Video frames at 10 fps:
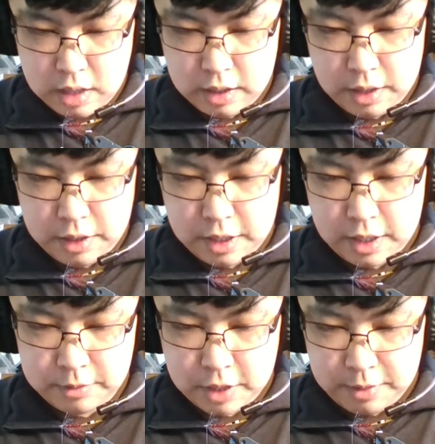The other thing
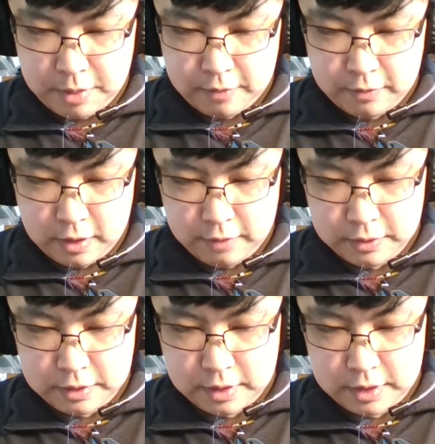I'm trying to be careful of
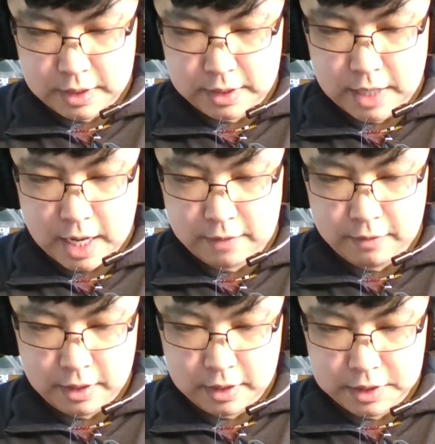is to stack
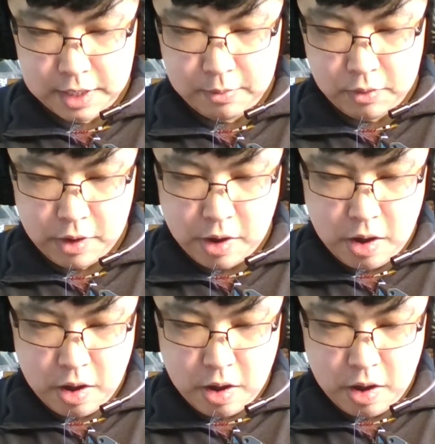everything in the same order,